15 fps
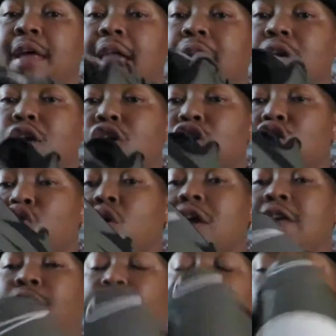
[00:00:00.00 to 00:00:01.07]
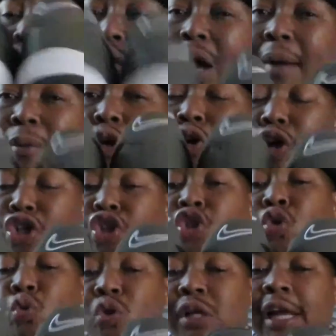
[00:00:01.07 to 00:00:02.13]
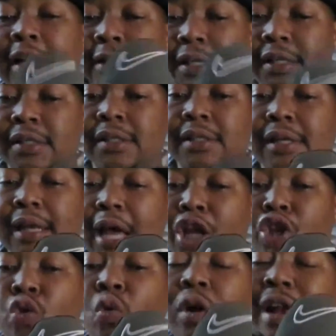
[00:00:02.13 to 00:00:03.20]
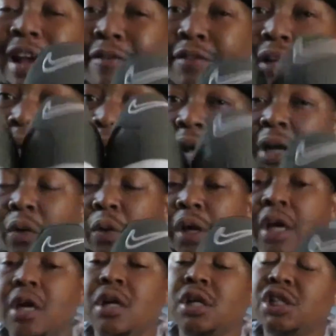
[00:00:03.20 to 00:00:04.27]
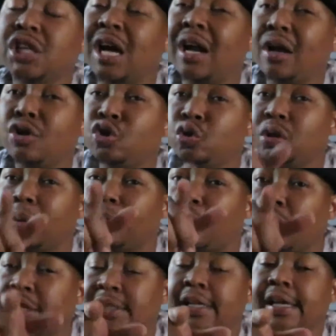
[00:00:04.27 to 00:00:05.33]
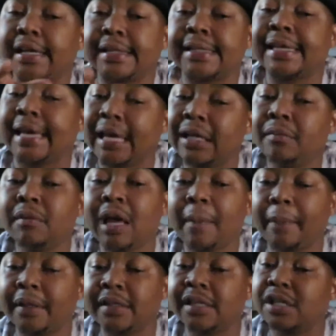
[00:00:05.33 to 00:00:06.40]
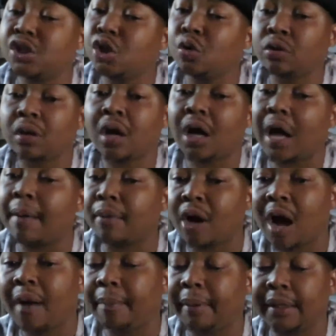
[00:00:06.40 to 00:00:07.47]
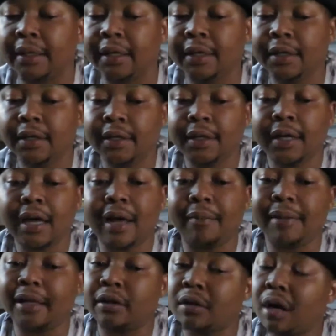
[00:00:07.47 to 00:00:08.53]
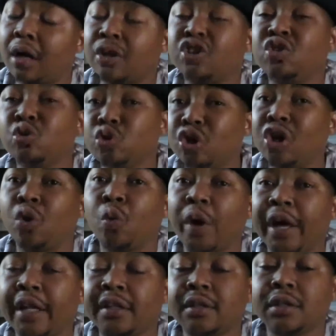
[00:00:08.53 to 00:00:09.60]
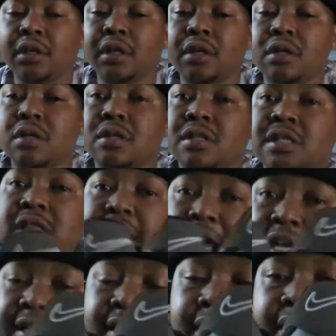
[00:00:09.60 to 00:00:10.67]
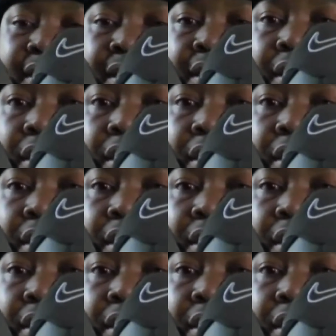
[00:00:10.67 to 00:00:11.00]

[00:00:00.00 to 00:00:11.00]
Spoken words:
that. So if you come across shoes like this and you love the colorway, shout out to the boy Zakes. He hit me up and said, yo dog, I'm copping. I'm like, dog, do not wait. Sizes